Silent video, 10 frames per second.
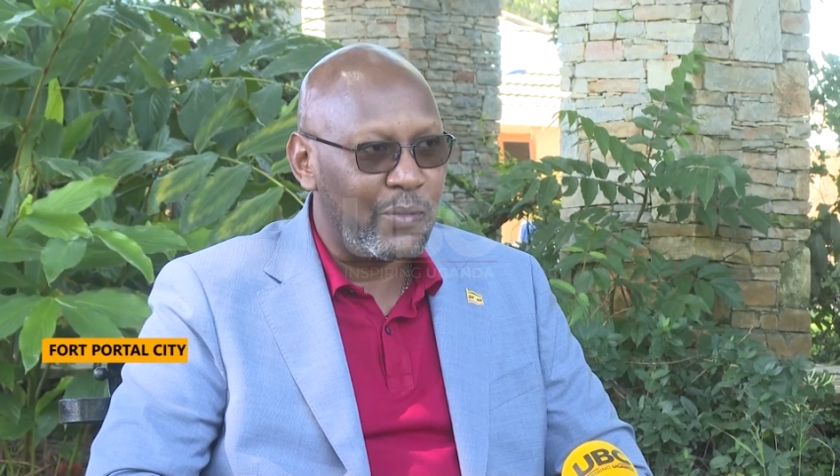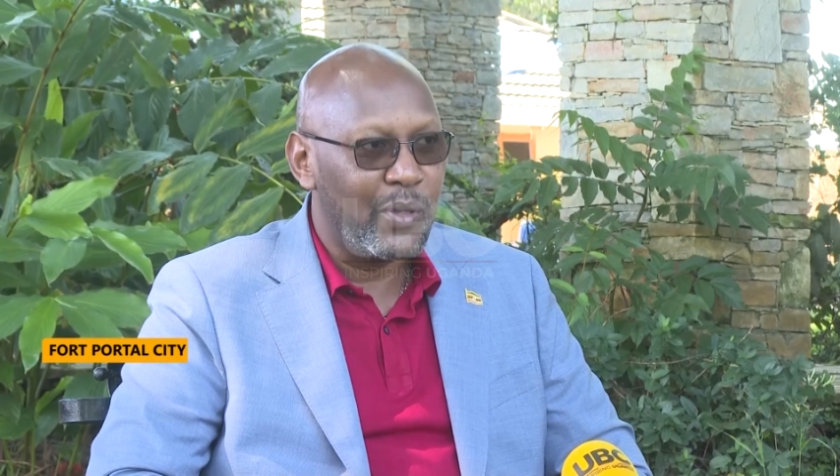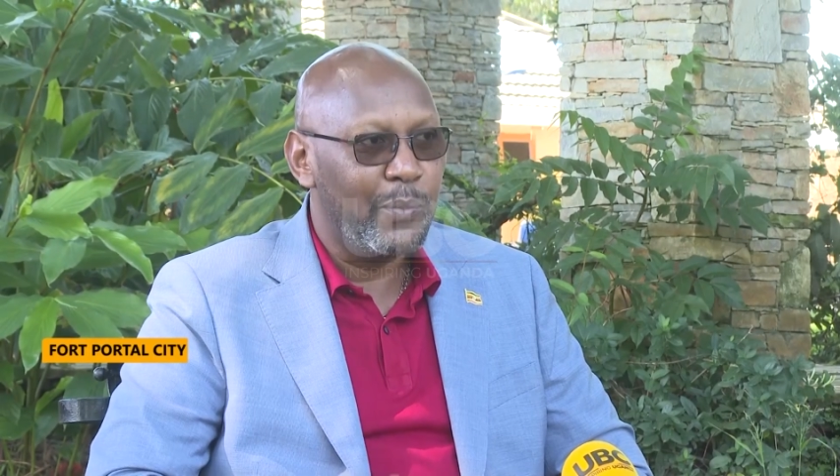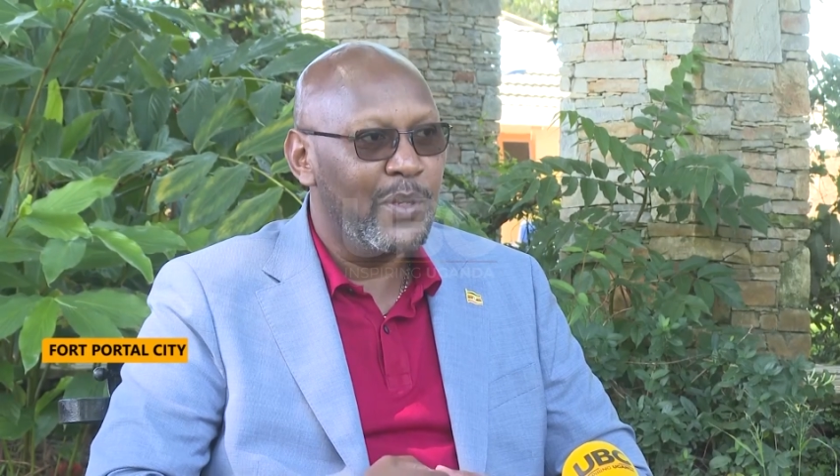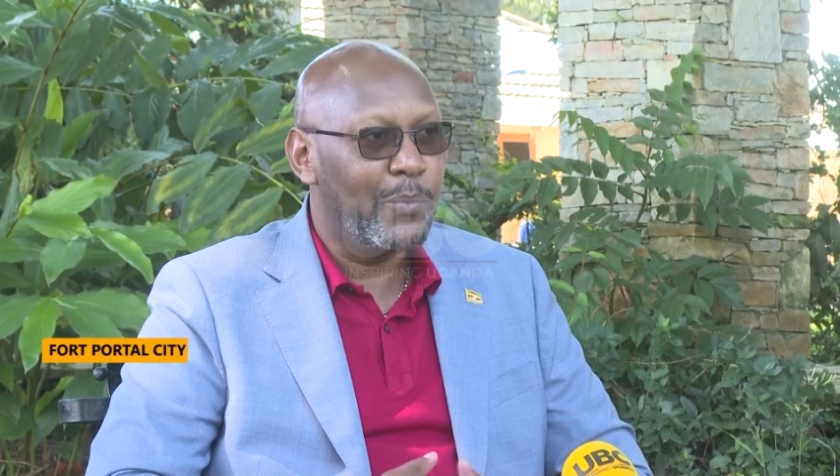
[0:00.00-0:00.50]

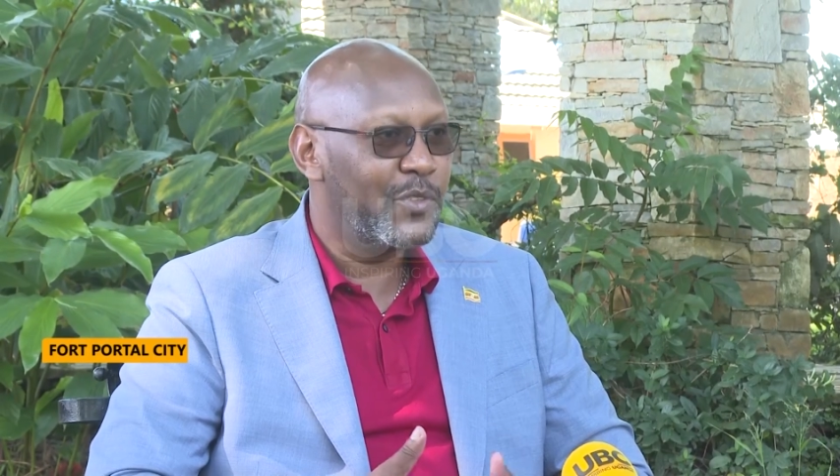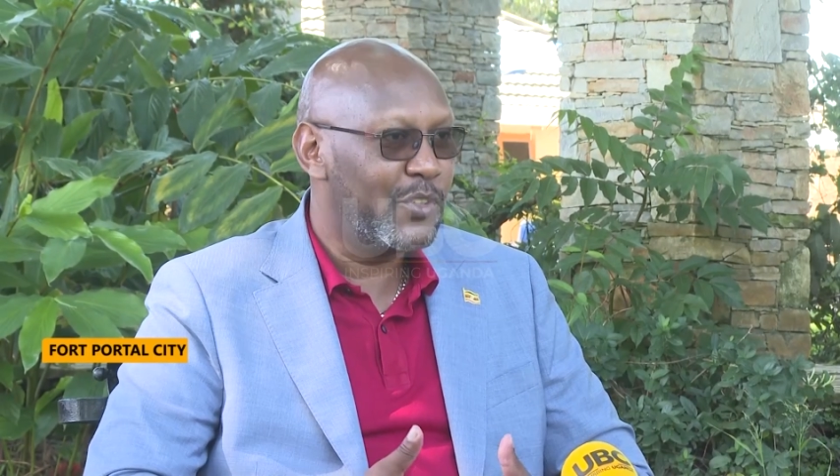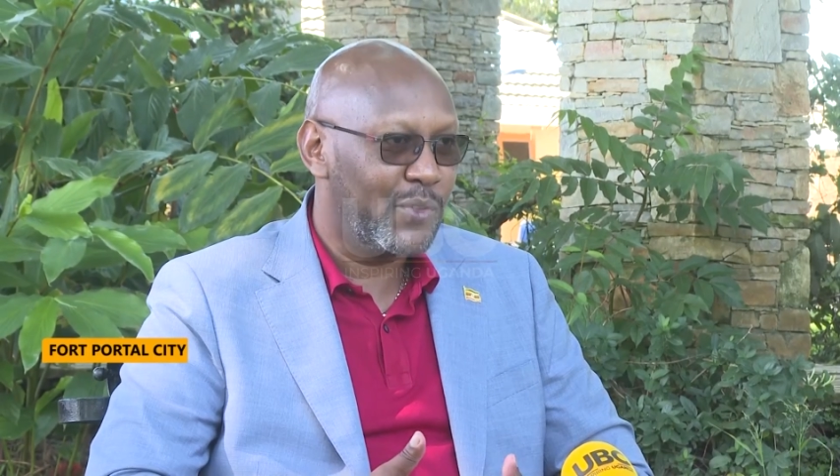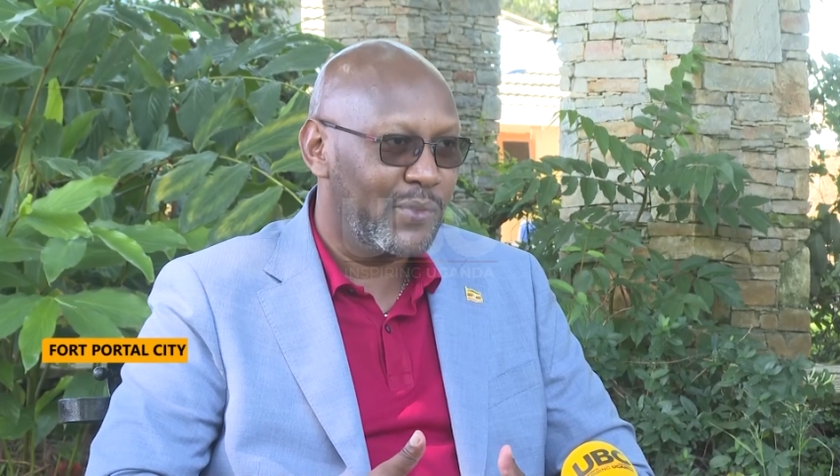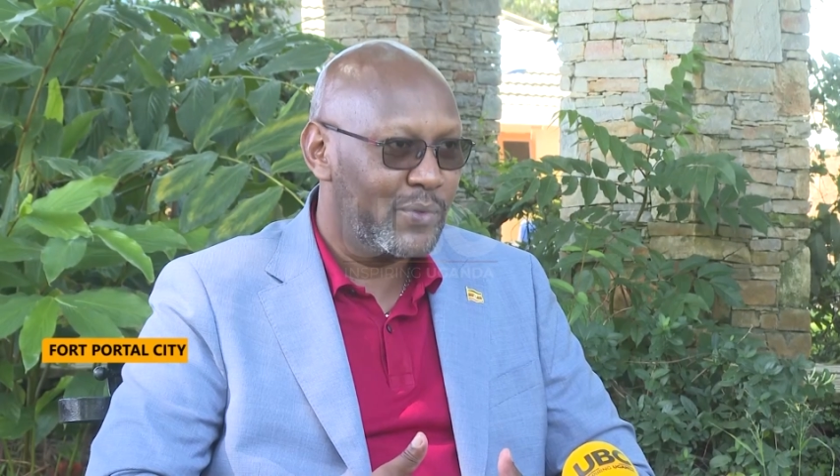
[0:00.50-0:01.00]
we'll be in
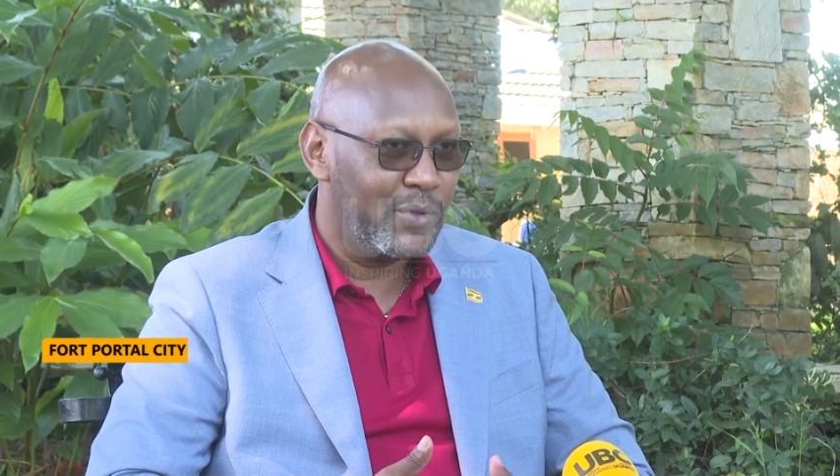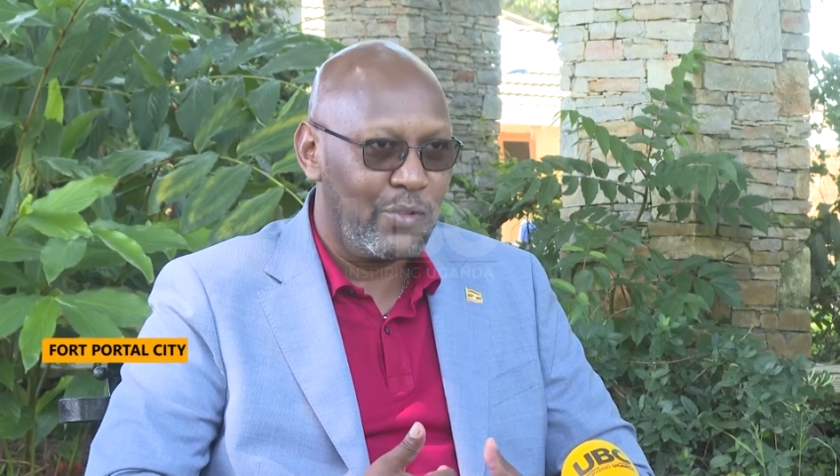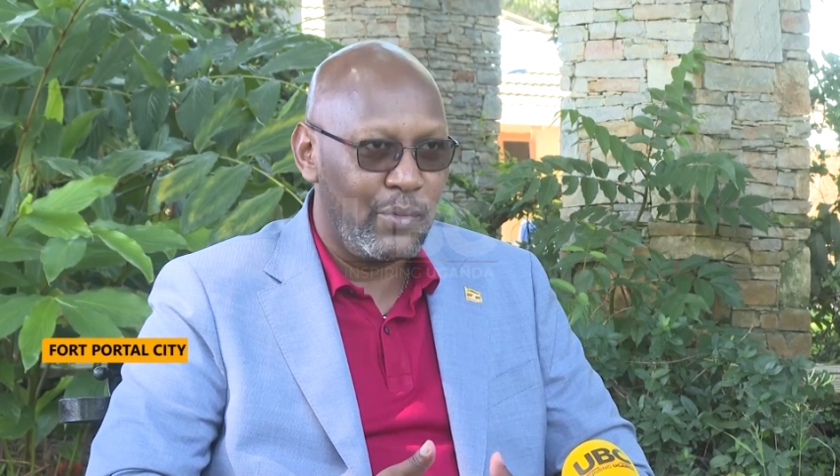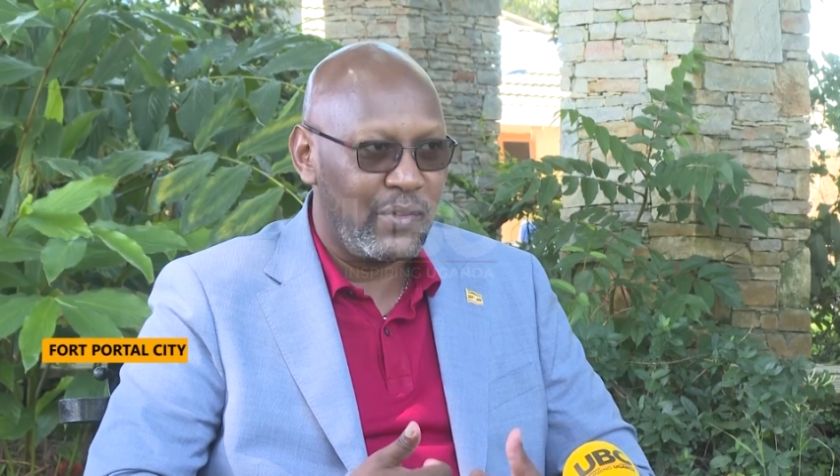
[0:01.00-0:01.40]
position to do